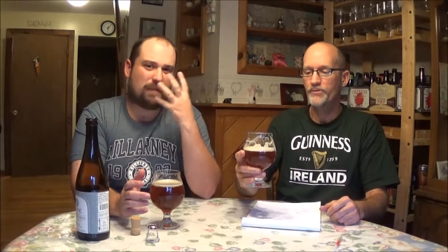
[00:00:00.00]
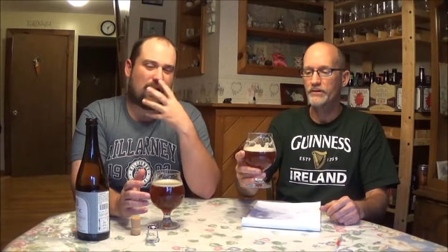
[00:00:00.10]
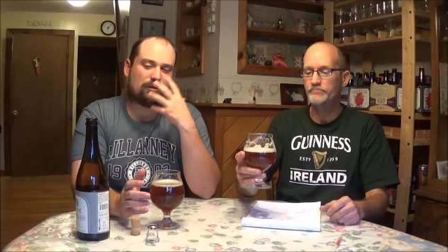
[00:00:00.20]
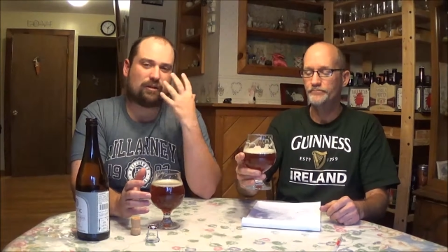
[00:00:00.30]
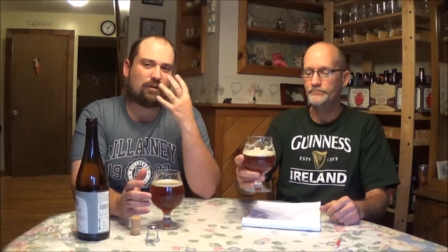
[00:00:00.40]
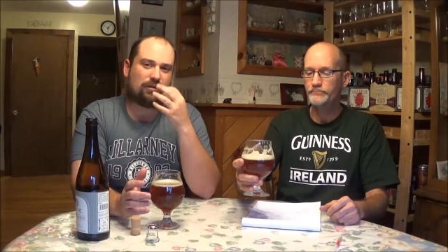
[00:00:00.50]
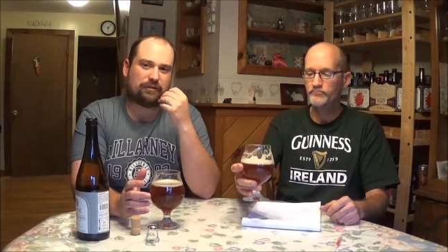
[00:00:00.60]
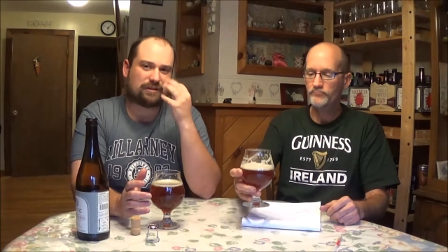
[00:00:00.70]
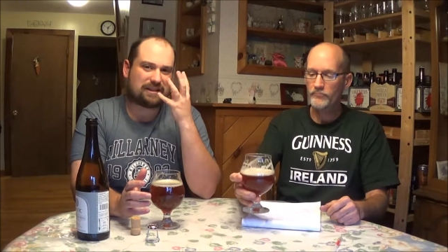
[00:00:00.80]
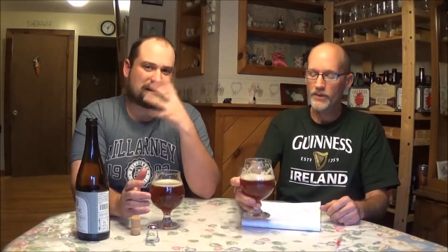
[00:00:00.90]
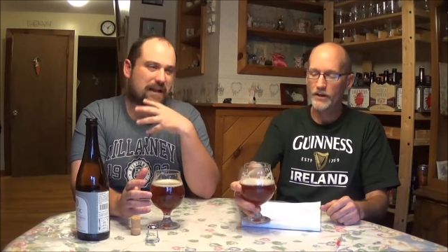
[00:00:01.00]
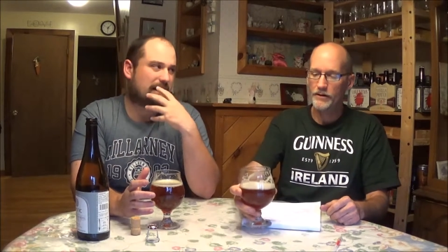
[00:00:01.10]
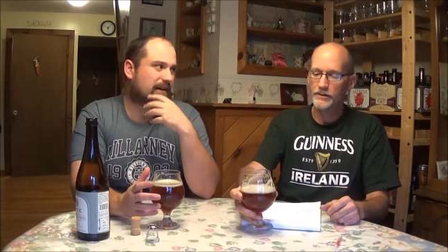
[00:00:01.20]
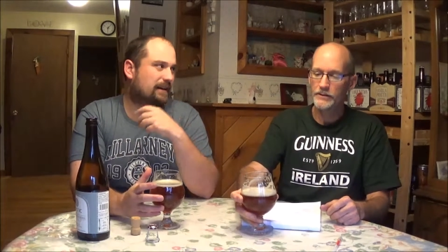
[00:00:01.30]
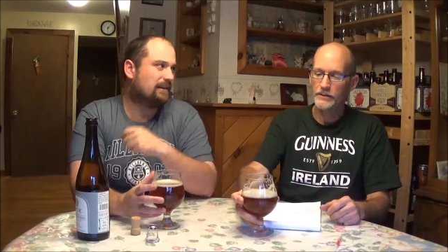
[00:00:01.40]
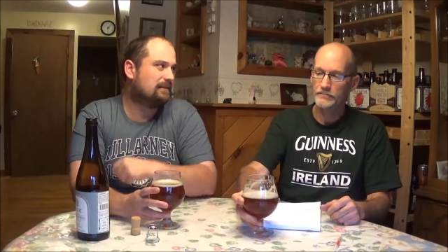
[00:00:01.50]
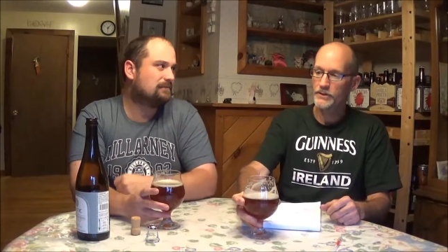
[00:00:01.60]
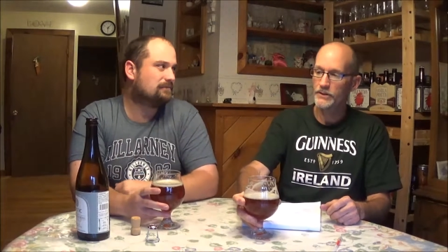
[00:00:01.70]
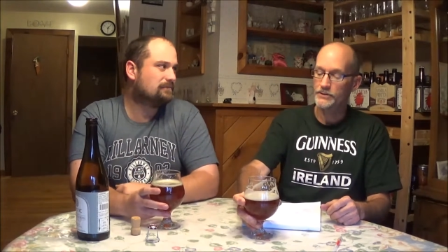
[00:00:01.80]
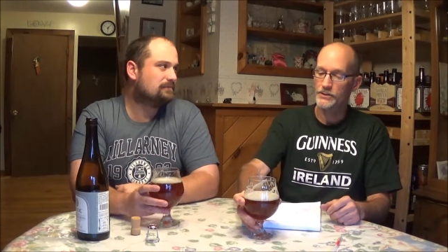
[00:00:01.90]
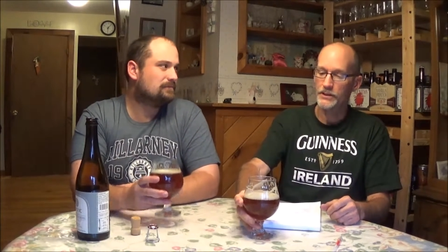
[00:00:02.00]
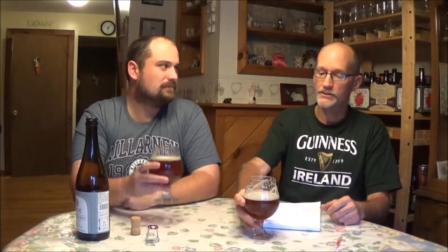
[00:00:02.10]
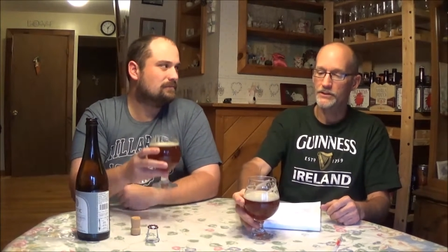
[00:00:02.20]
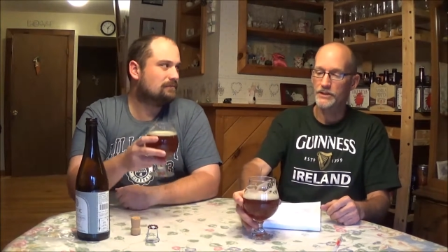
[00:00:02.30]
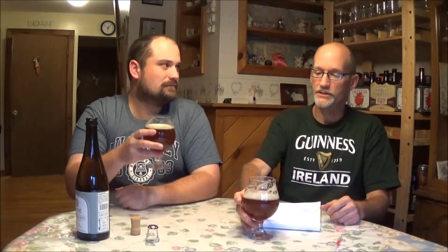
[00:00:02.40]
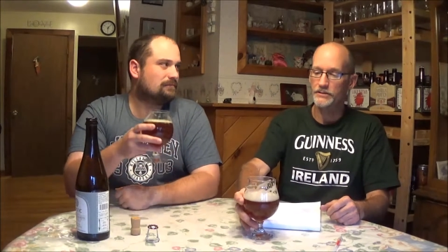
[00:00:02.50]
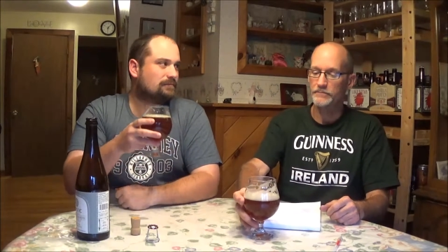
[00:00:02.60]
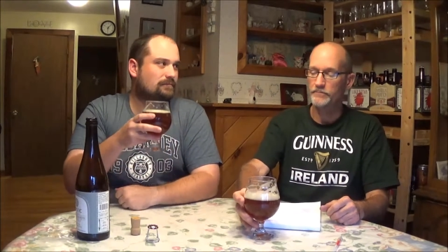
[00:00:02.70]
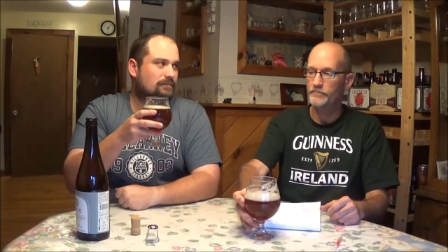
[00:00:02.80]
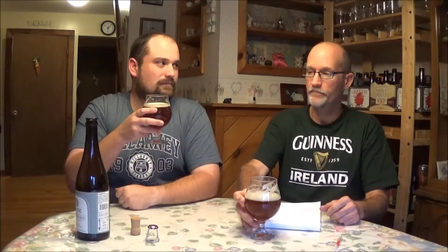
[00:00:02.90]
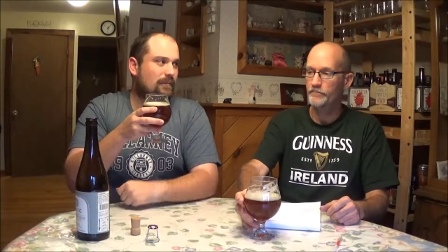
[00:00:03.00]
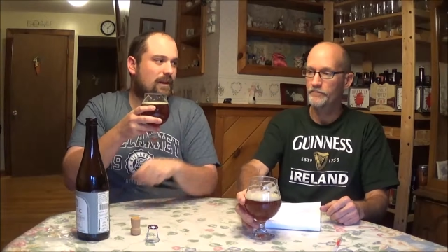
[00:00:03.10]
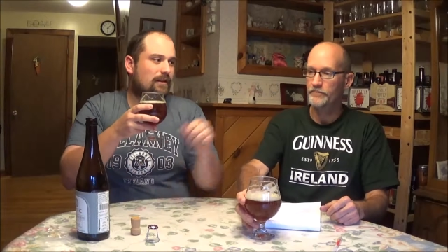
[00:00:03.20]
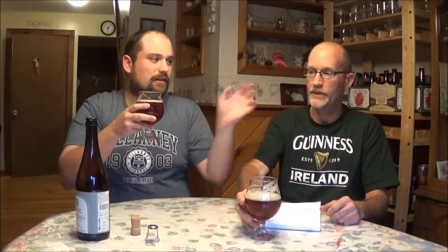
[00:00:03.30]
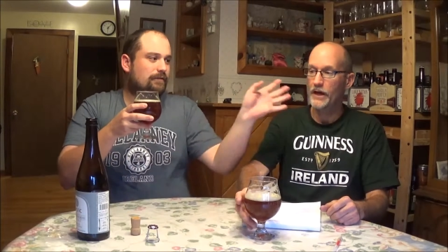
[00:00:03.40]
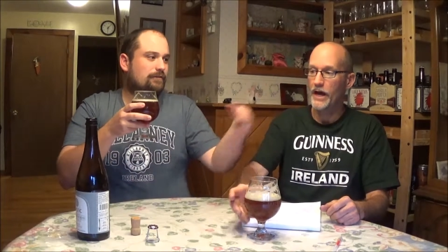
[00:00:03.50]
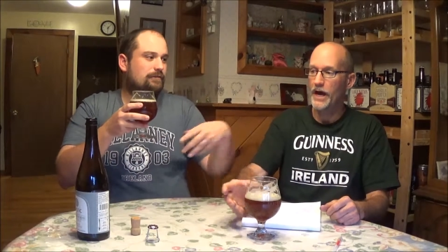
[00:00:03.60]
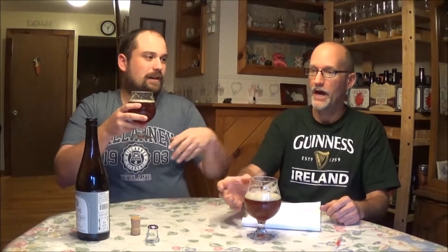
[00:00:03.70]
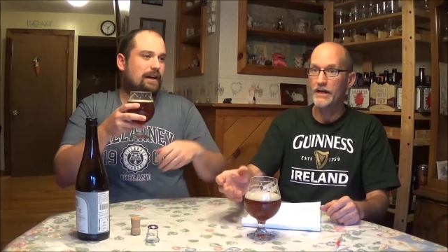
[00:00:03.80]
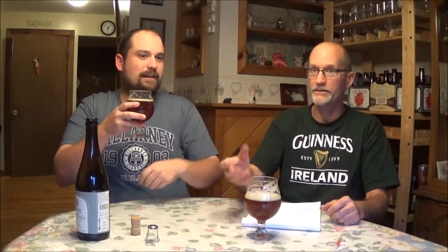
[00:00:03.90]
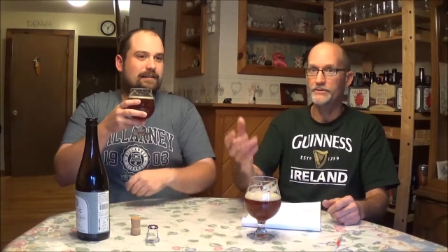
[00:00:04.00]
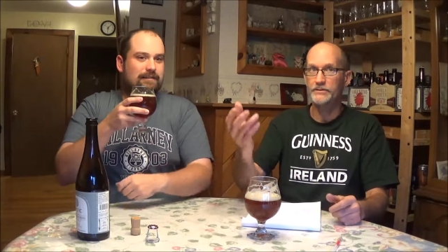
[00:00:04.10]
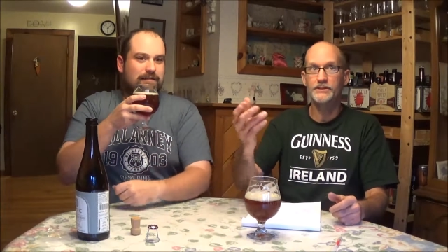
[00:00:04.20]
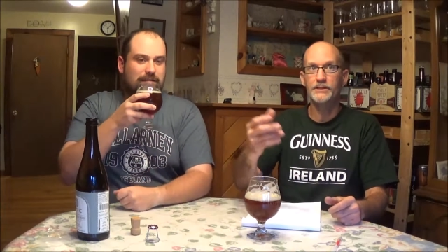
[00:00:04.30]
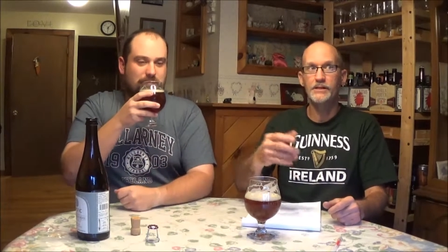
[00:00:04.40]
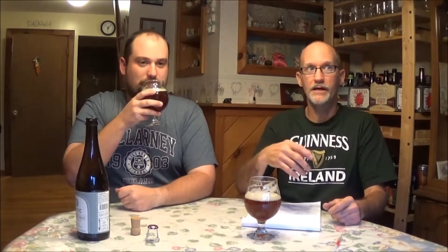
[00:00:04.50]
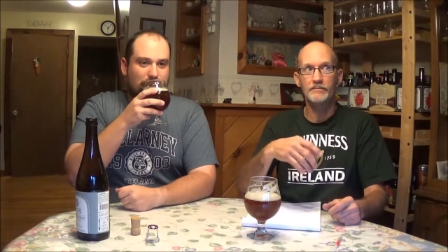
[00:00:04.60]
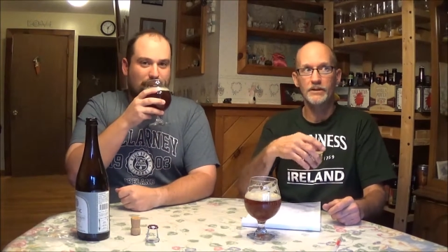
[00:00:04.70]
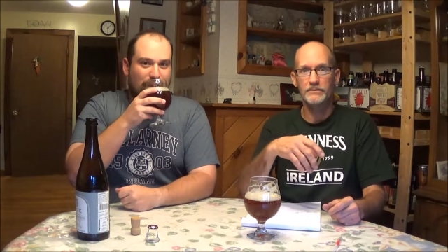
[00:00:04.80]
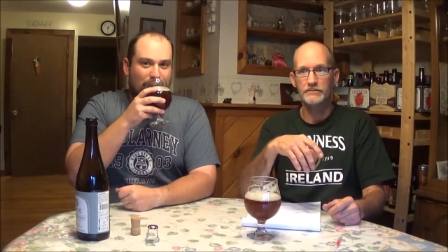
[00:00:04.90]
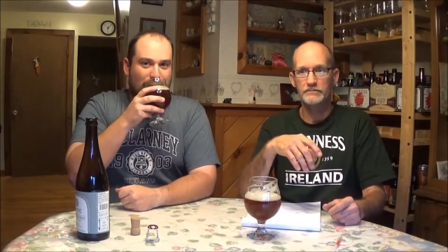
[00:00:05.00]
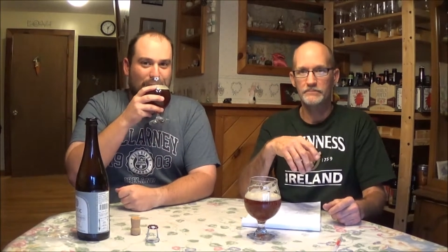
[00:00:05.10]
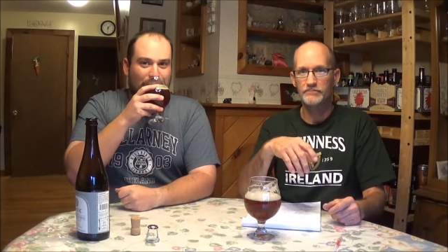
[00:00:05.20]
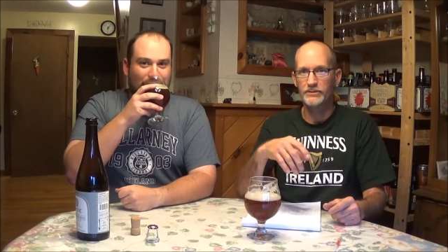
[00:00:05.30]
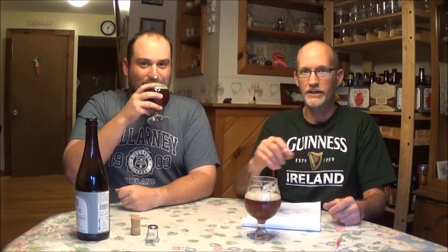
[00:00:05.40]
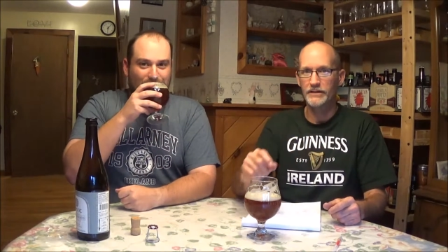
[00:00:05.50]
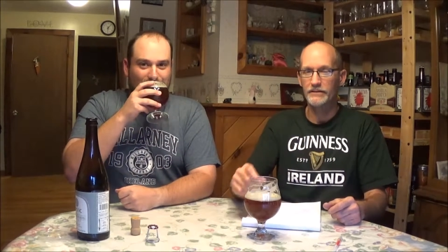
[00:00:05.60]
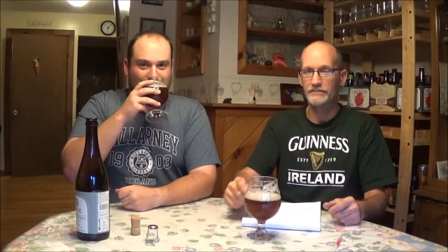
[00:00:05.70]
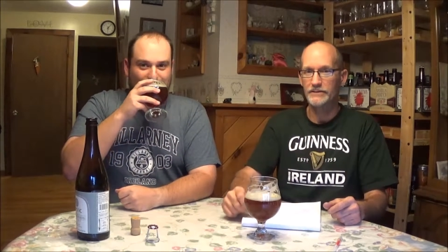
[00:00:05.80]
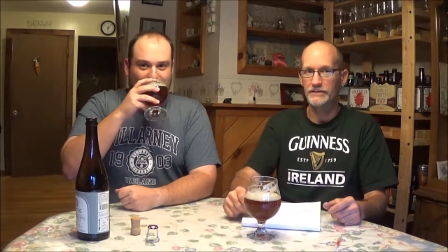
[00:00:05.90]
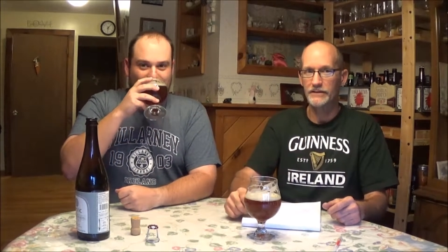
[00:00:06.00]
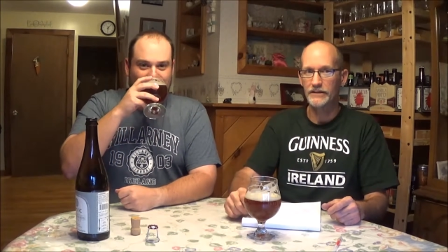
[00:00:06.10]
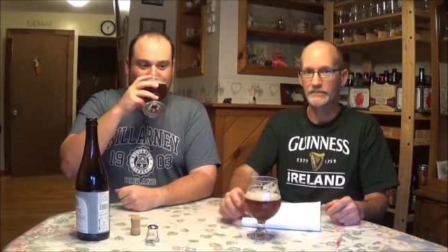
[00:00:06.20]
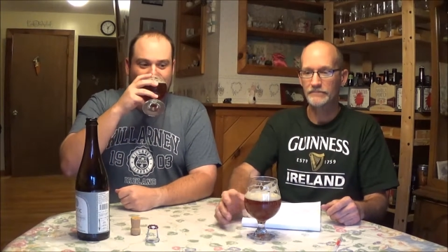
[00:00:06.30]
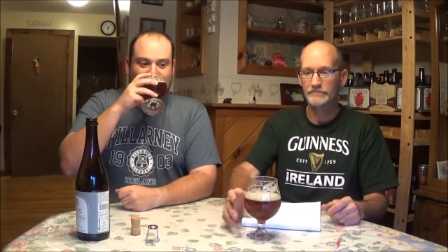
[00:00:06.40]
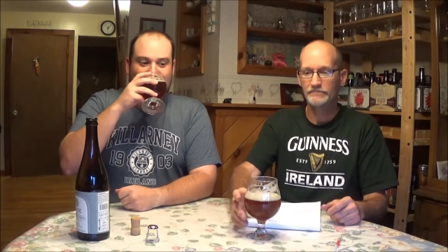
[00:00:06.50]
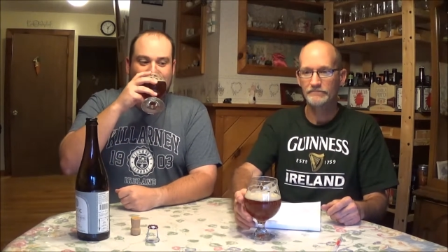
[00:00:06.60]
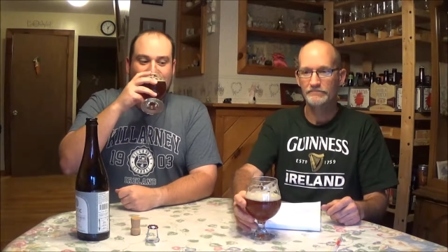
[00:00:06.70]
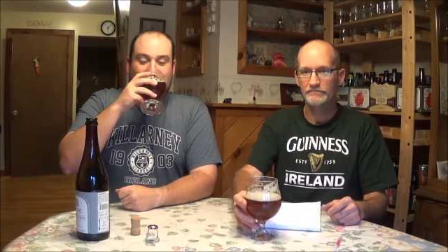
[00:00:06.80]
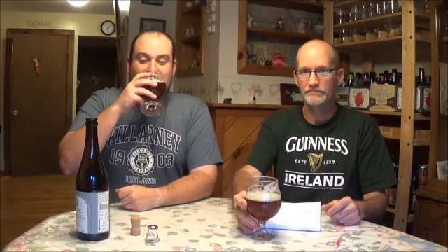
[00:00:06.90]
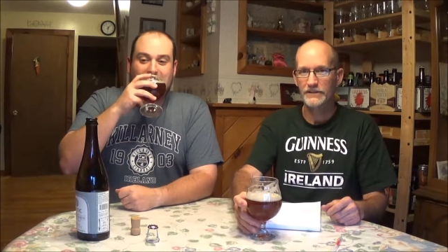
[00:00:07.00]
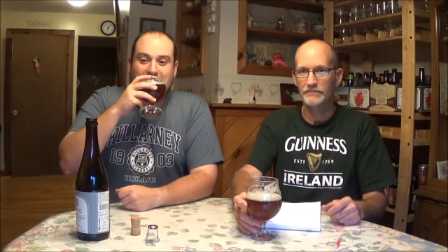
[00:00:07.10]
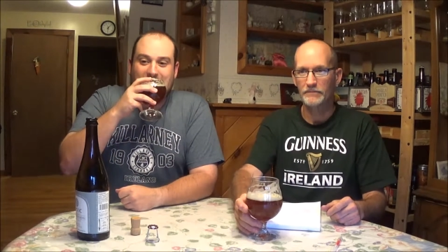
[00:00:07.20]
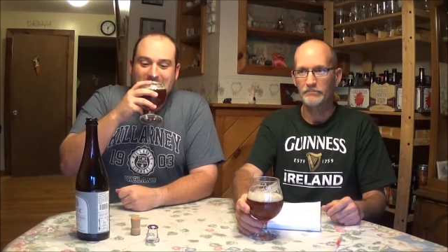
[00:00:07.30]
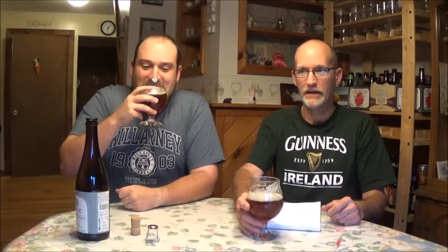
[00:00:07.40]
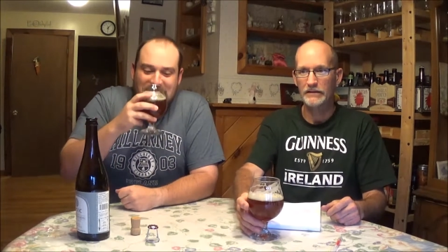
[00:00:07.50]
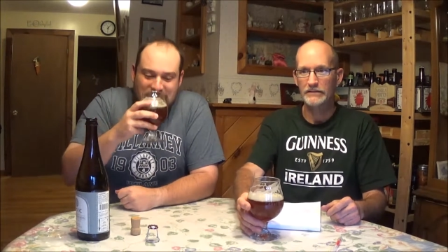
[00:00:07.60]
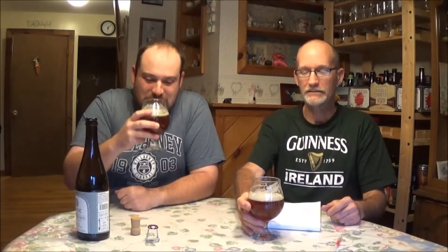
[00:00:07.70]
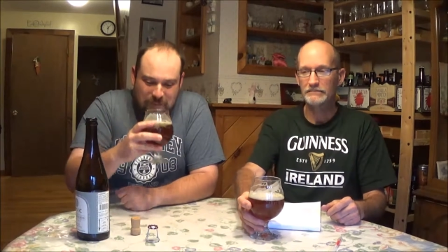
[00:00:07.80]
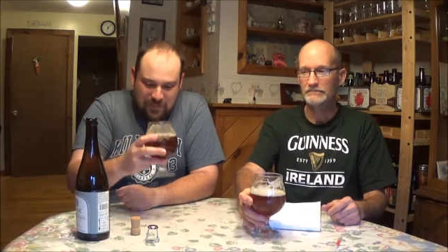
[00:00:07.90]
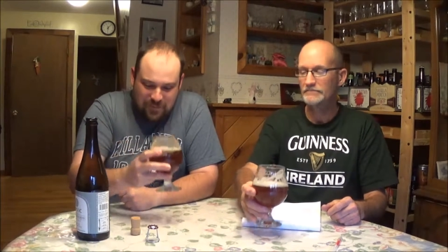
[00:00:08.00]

Speaker 1: Alcohol slick and no, it's nice. It tastes good. You look a fruit fly. I didn't see that, but I was pretending it wasn't there because I'm embarrassed.